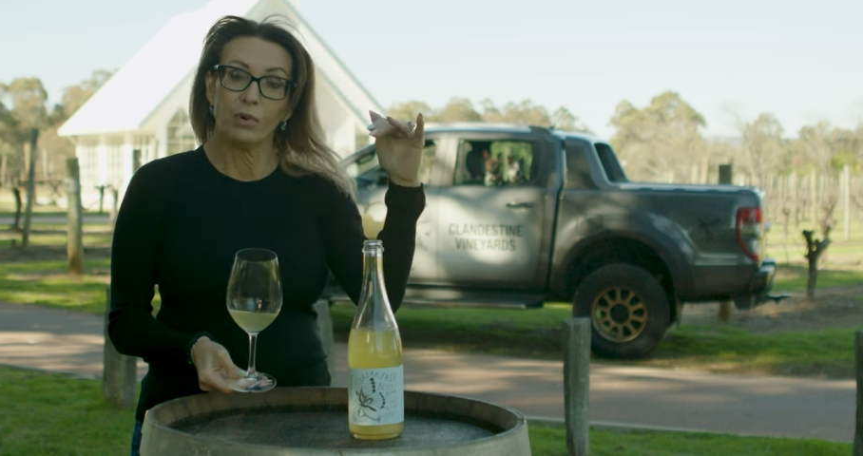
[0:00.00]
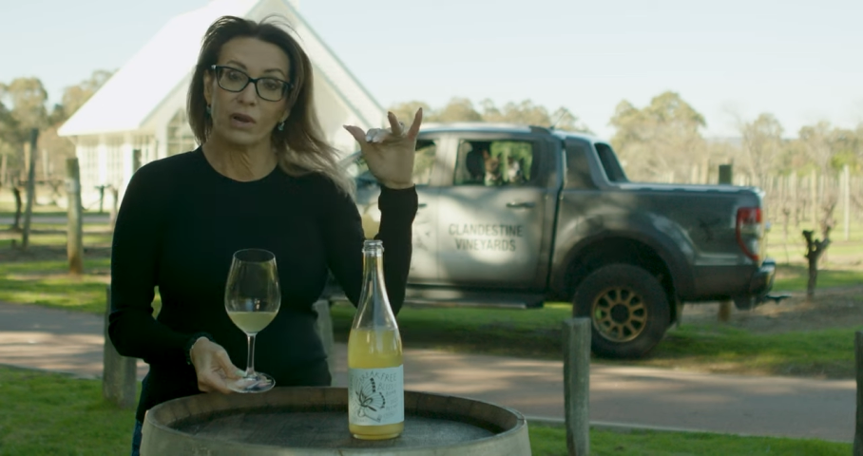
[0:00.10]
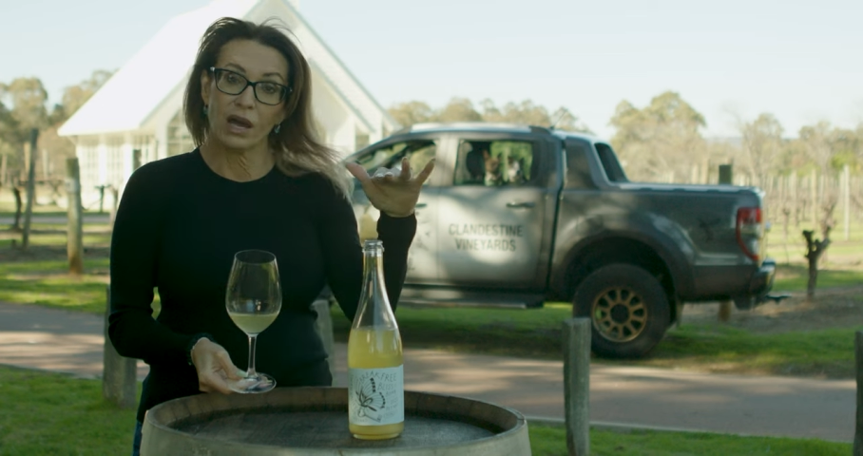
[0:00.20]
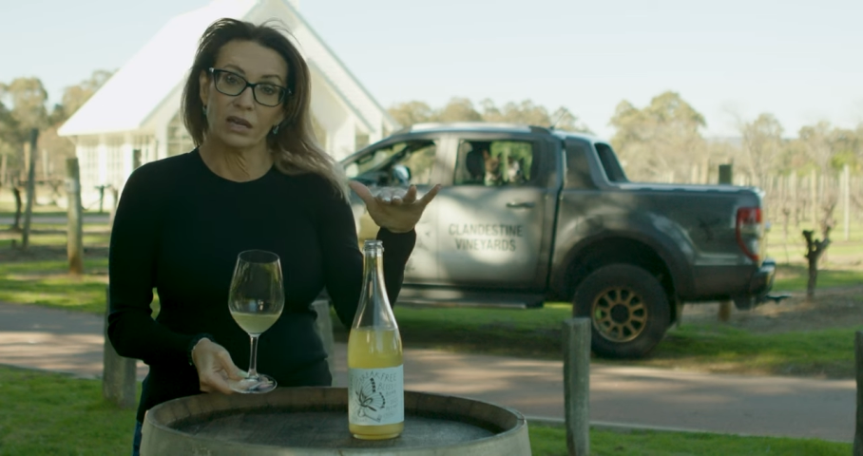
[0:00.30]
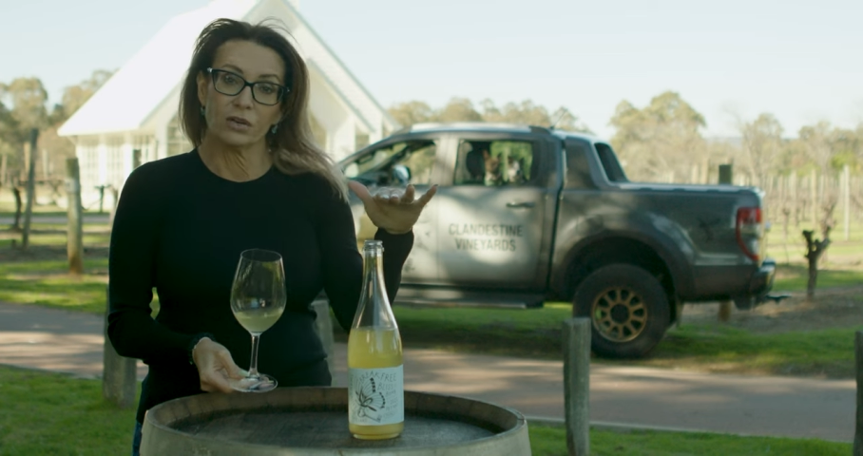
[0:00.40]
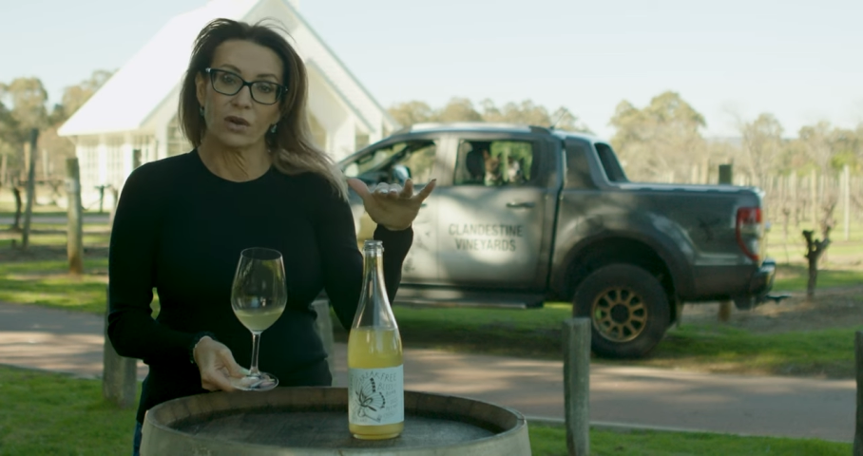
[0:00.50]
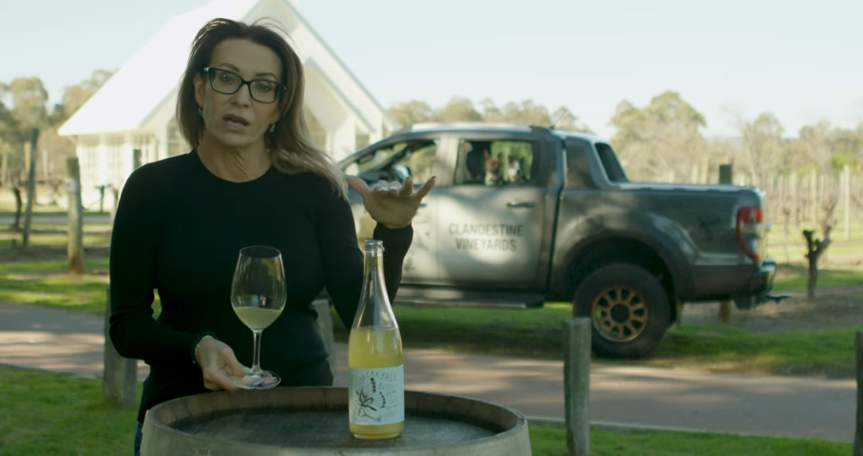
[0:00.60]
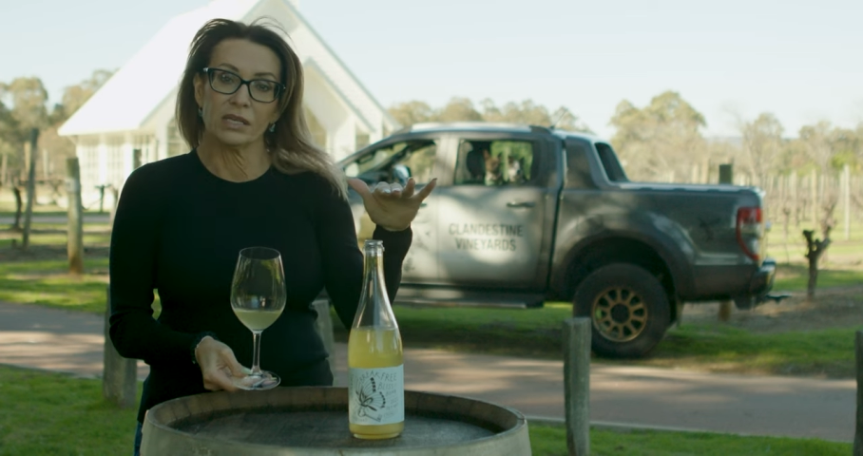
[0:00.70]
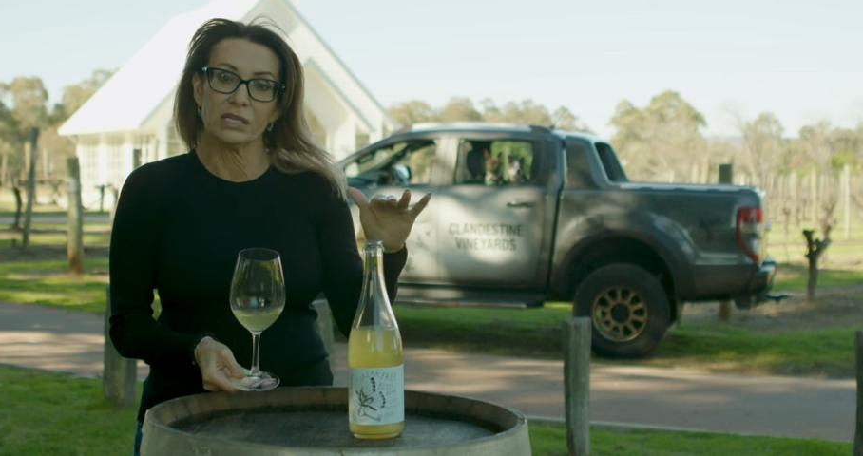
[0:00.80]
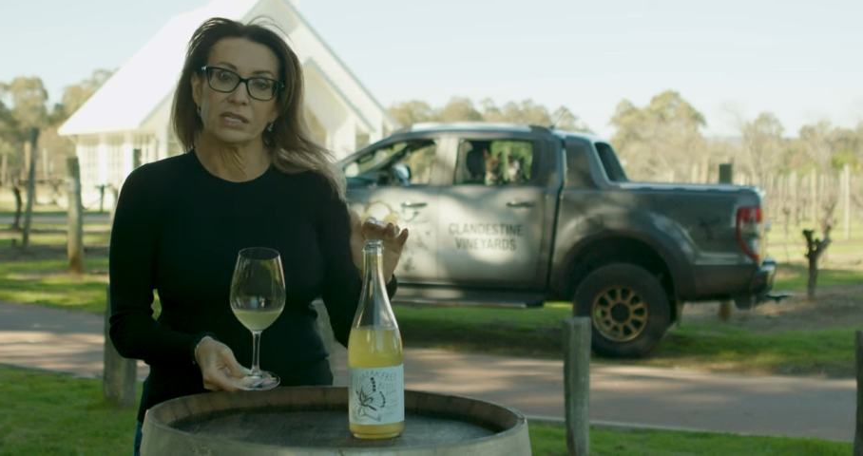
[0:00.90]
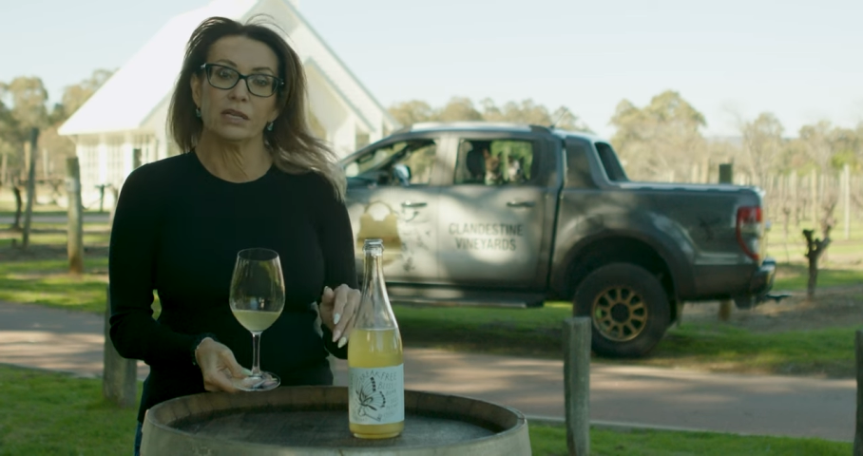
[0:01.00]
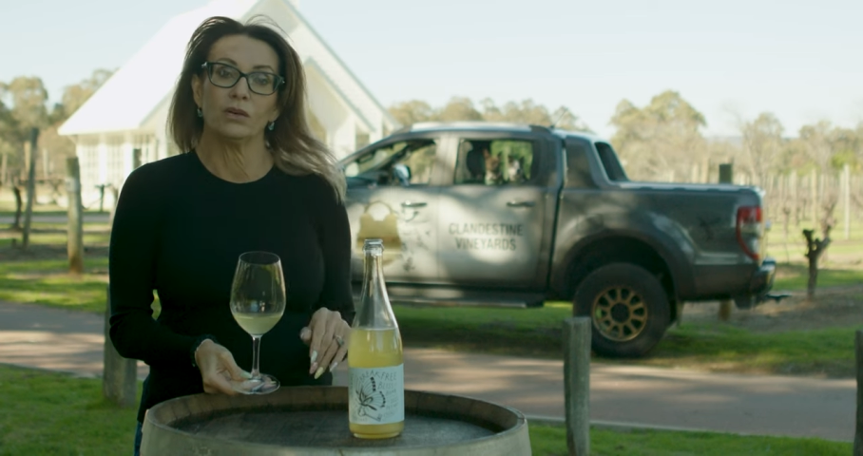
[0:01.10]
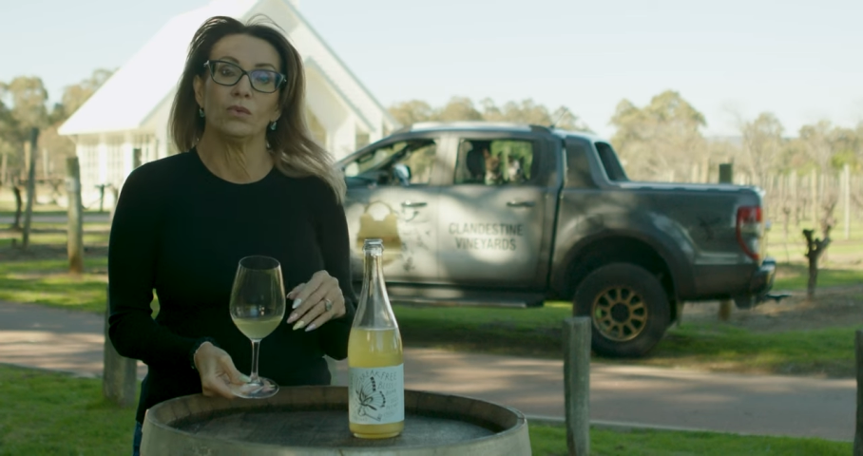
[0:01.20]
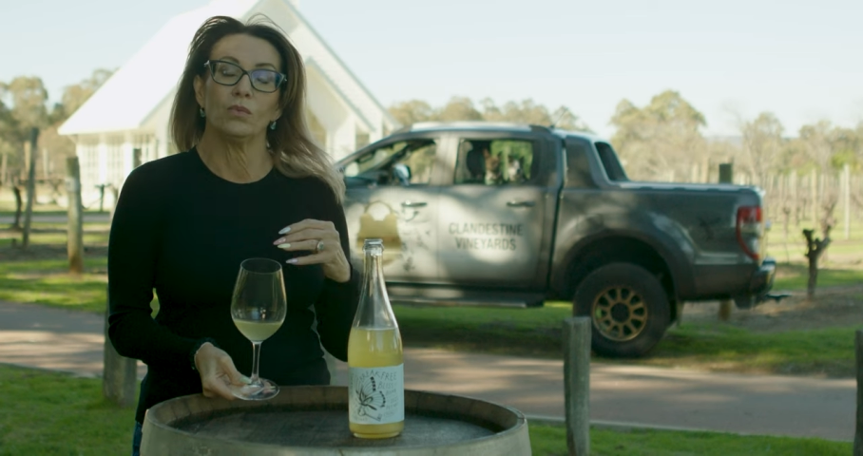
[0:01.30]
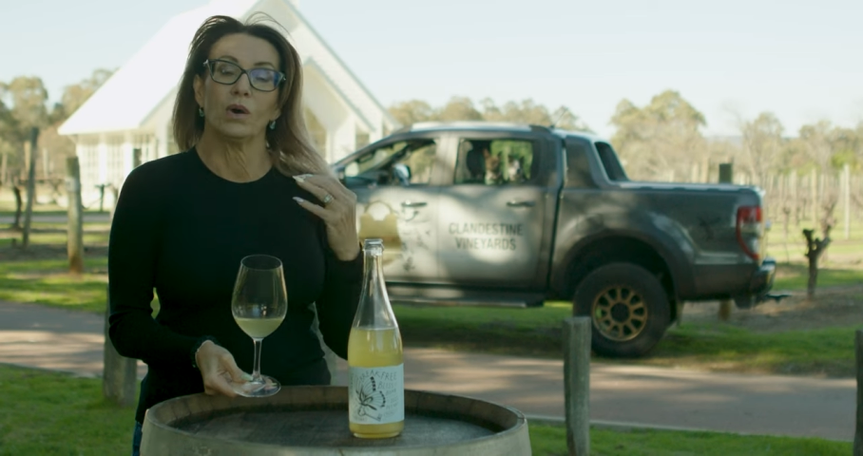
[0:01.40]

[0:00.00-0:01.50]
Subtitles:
put it under crown seal